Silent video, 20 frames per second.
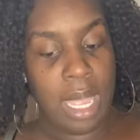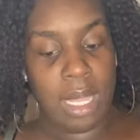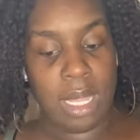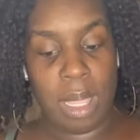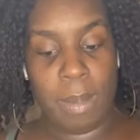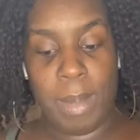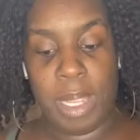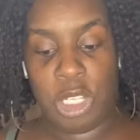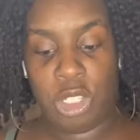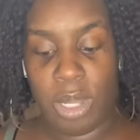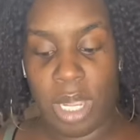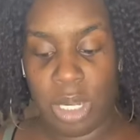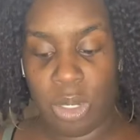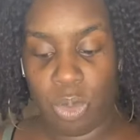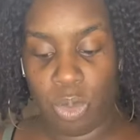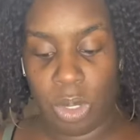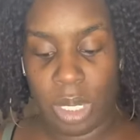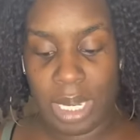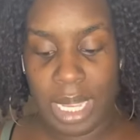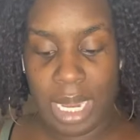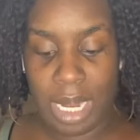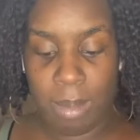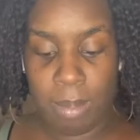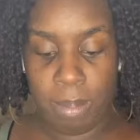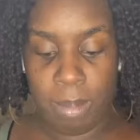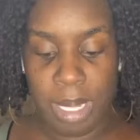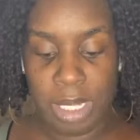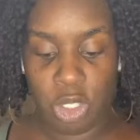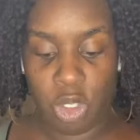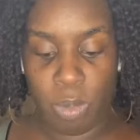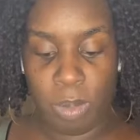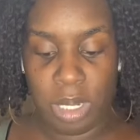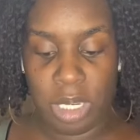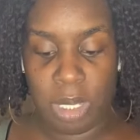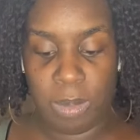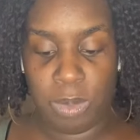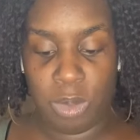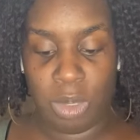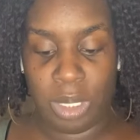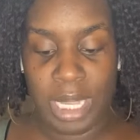They may try to do a lot of mental
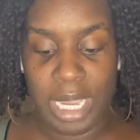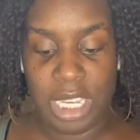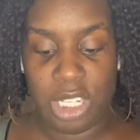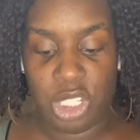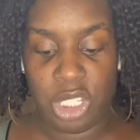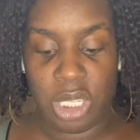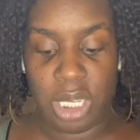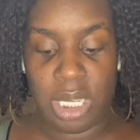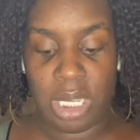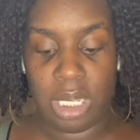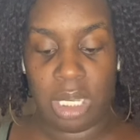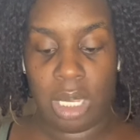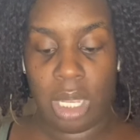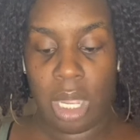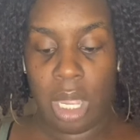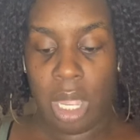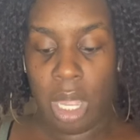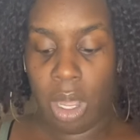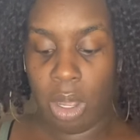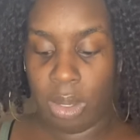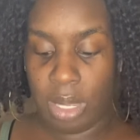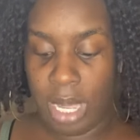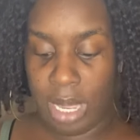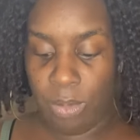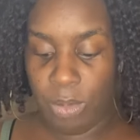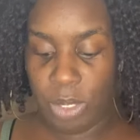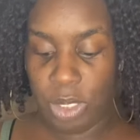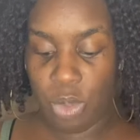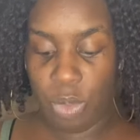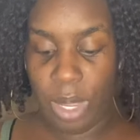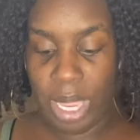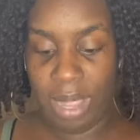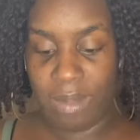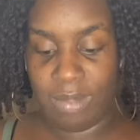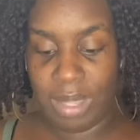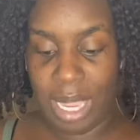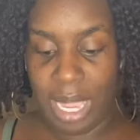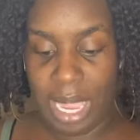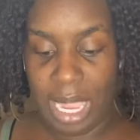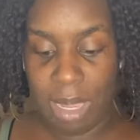manipulation. Okay, we do have
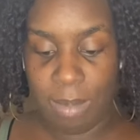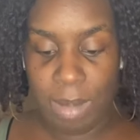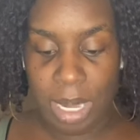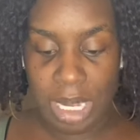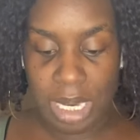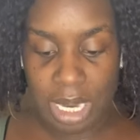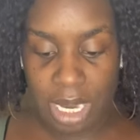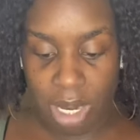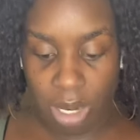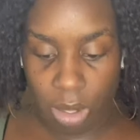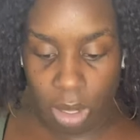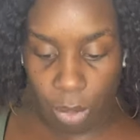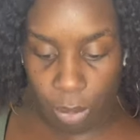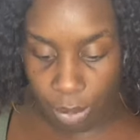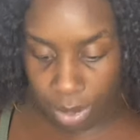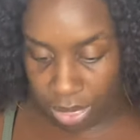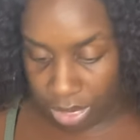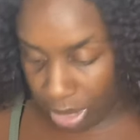the hangman here with